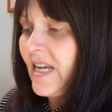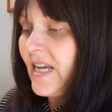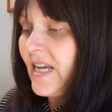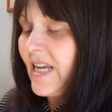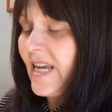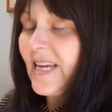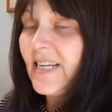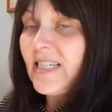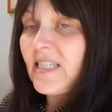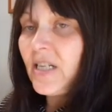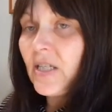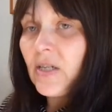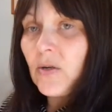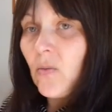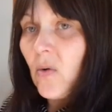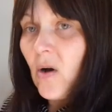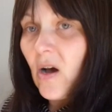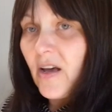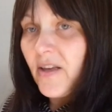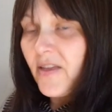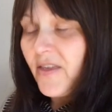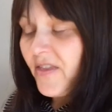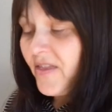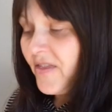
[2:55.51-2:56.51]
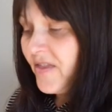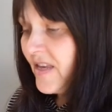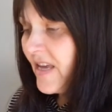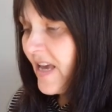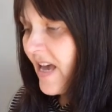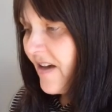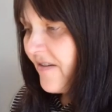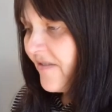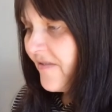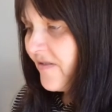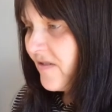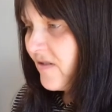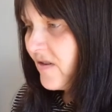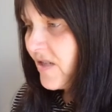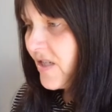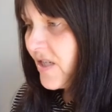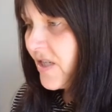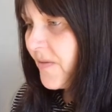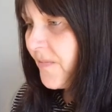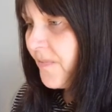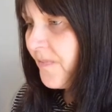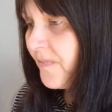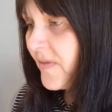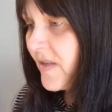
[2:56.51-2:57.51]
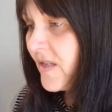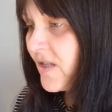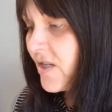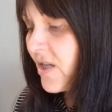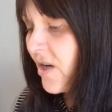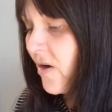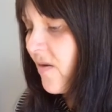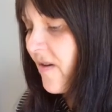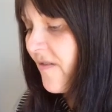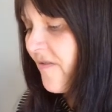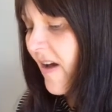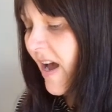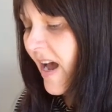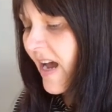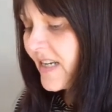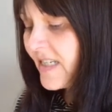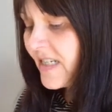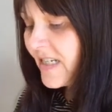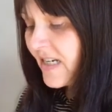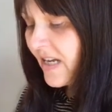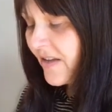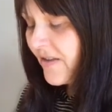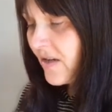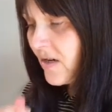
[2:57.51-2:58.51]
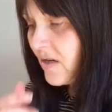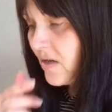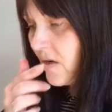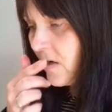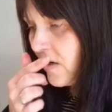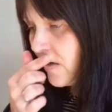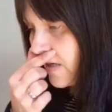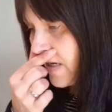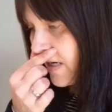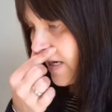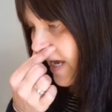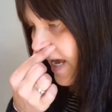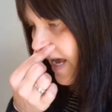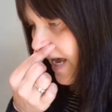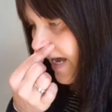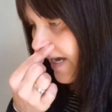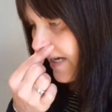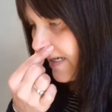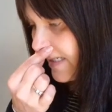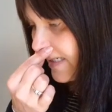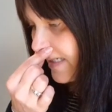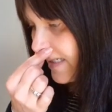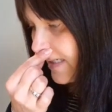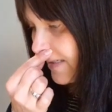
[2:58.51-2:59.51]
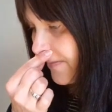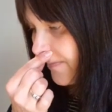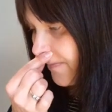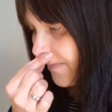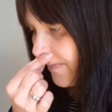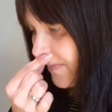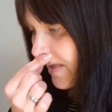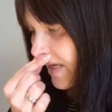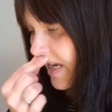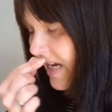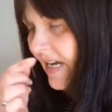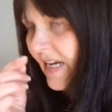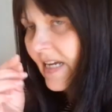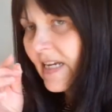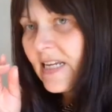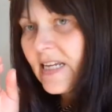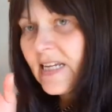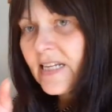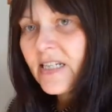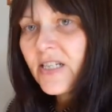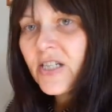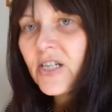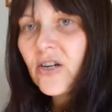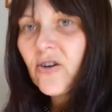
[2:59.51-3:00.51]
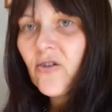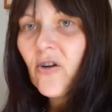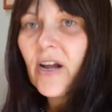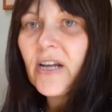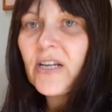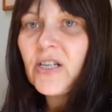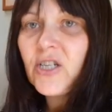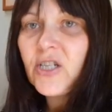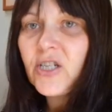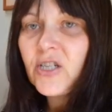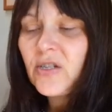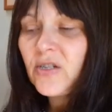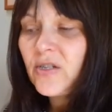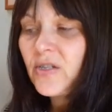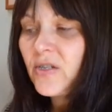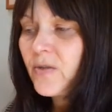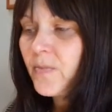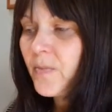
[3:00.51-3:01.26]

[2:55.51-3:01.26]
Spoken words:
isn't worth the effort. So I've had another look at integrations,